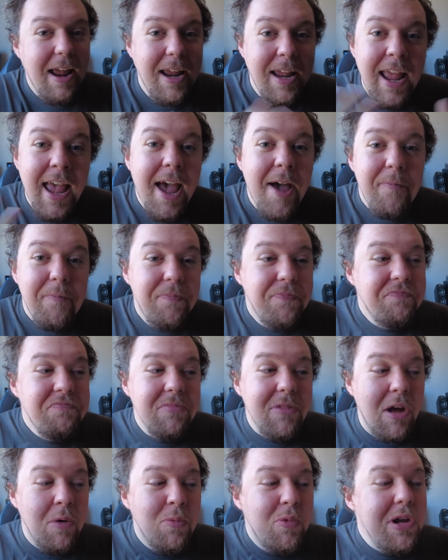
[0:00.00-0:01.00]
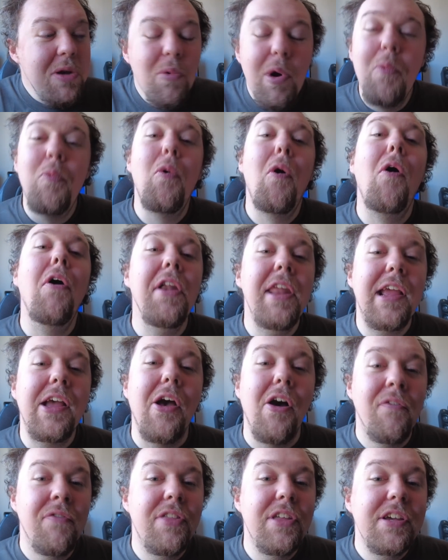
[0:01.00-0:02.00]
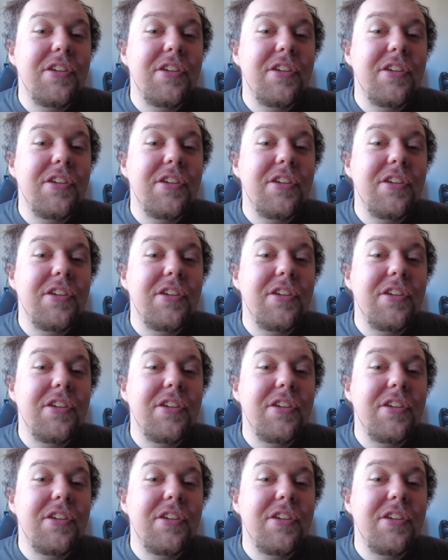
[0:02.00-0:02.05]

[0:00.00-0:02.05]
Yeah, and we were warning of